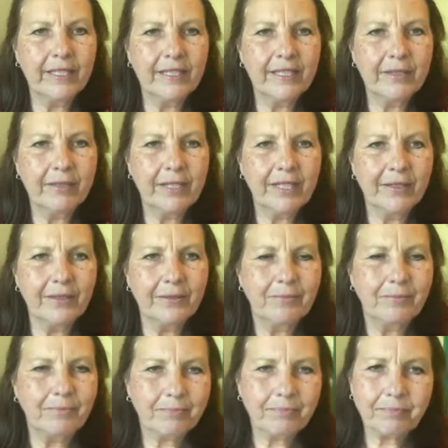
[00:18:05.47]
There we go.
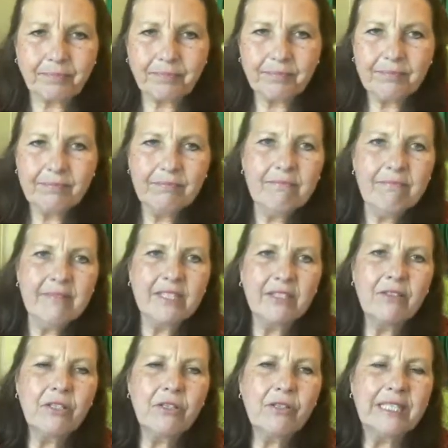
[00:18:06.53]

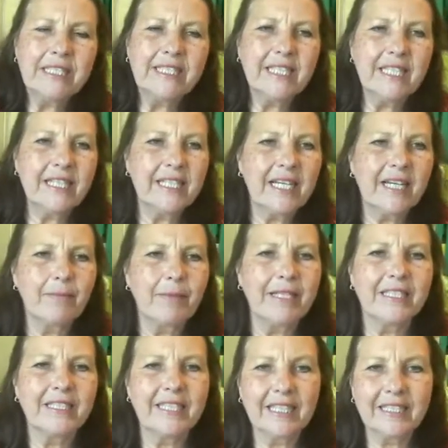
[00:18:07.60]
So you can see that,
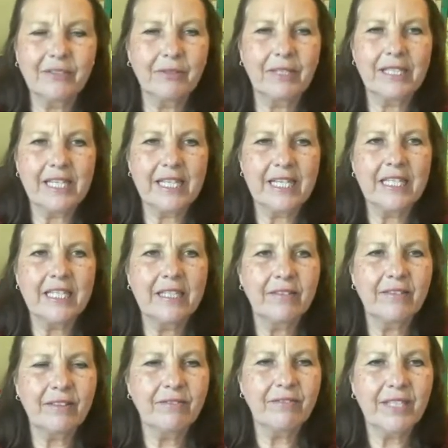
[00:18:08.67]
because that's really the end
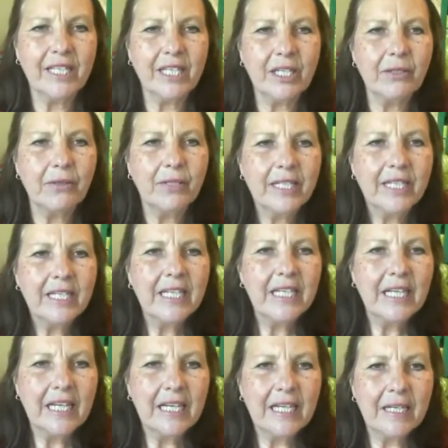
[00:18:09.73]
of the video
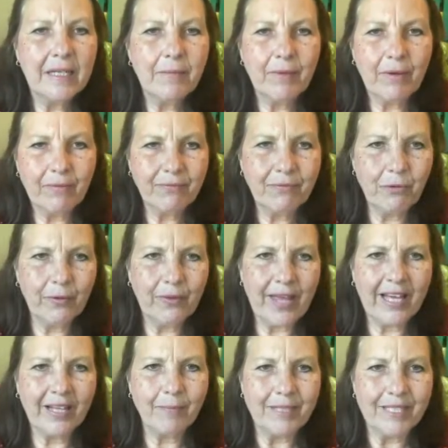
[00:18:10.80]
for
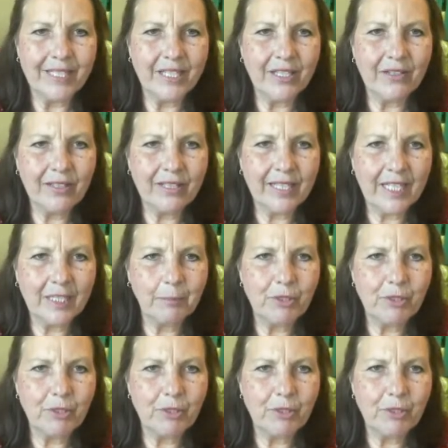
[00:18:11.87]
that particular class.